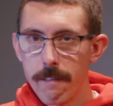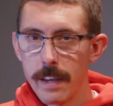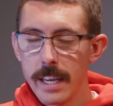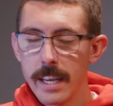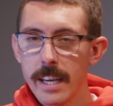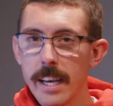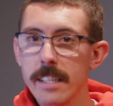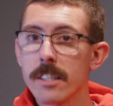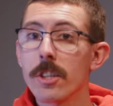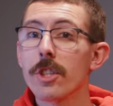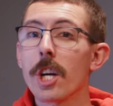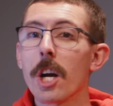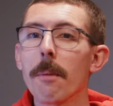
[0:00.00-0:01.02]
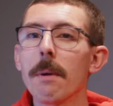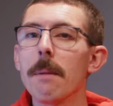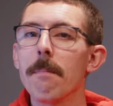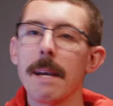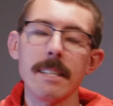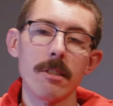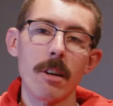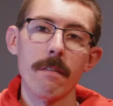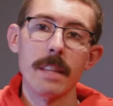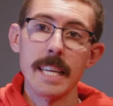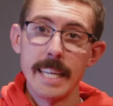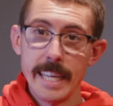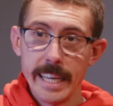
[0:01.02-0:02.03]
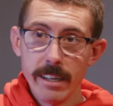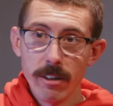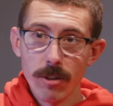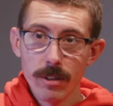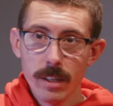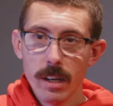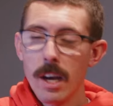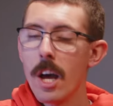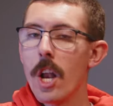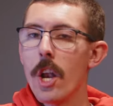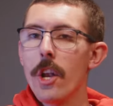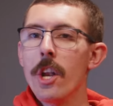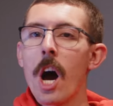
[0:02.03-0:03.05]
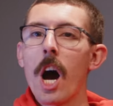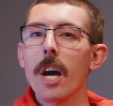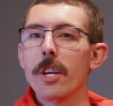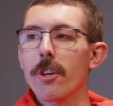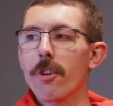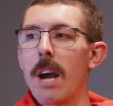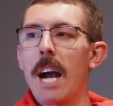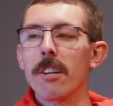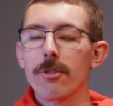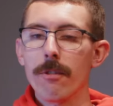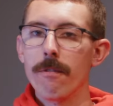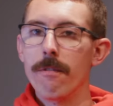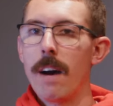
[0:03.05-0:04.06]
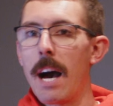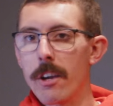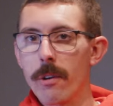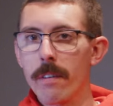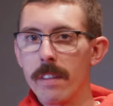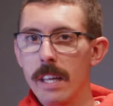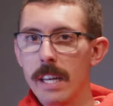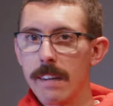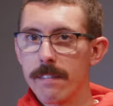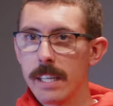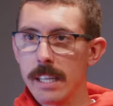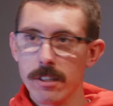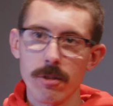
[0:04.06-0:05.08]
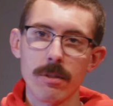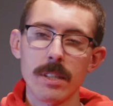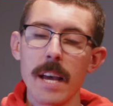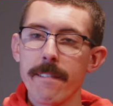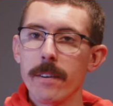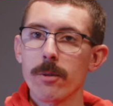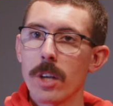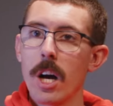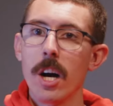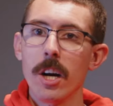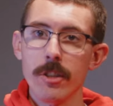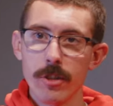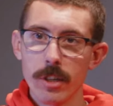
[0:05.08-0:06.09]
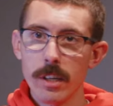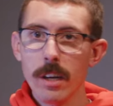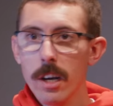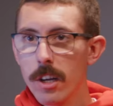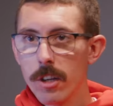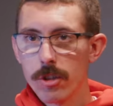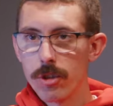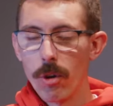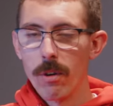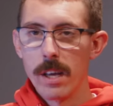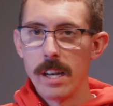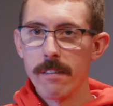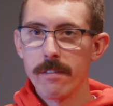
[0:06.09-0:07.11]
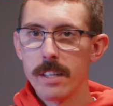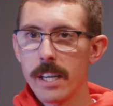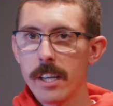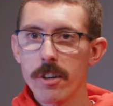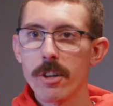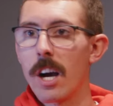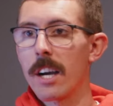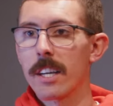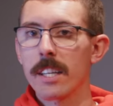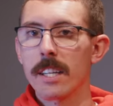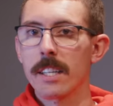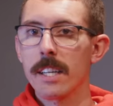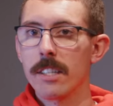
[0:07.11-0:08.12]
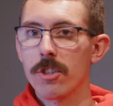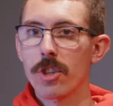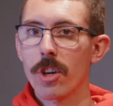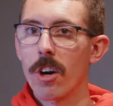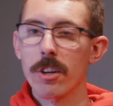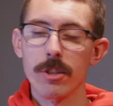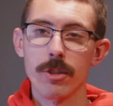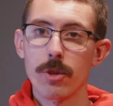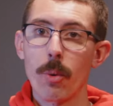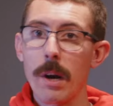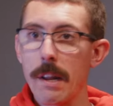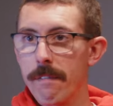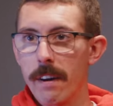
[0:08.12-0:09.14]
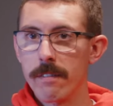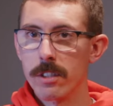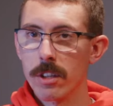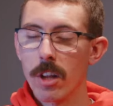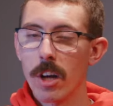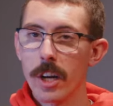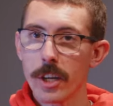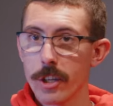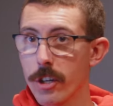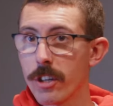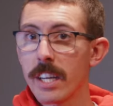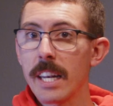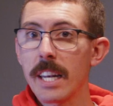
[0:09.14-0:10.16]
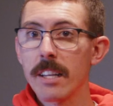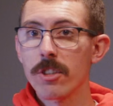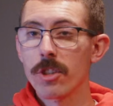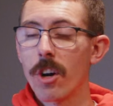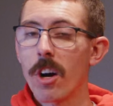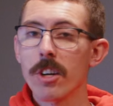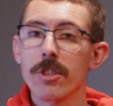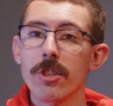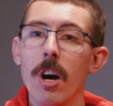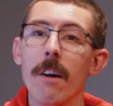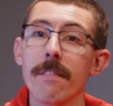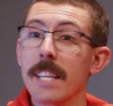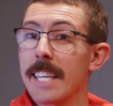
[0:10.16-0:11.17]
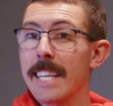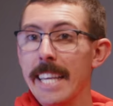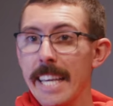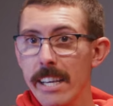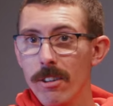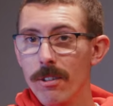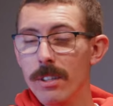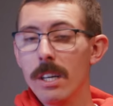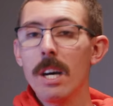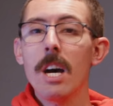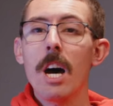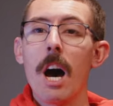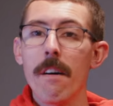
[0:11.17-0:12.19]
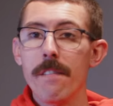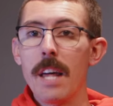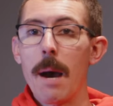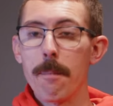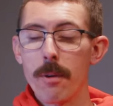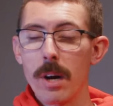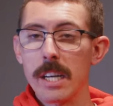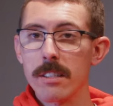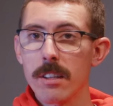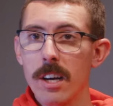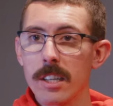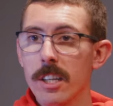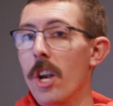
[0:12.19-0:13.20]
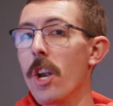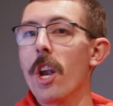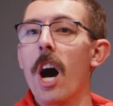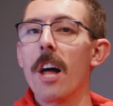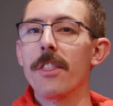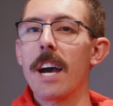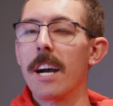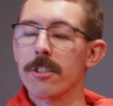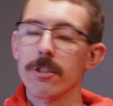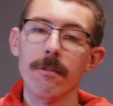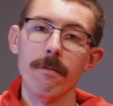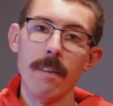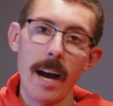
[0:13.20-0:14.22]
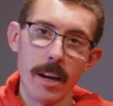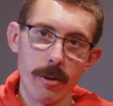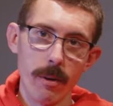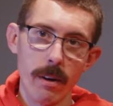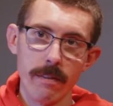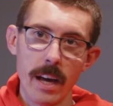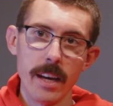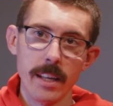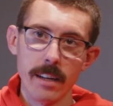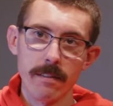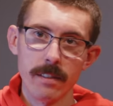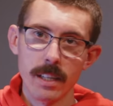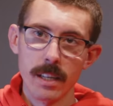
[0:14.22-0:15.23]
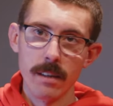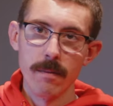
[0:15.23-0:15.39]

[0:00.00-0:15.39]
fee is determined based off the yield, not your actual value of the NFT. So say if it was 100 Sol NFT, you're not gonna get charged 25 Solana. You're getting charged off the yield of that price lock, not the actual value of that NFT.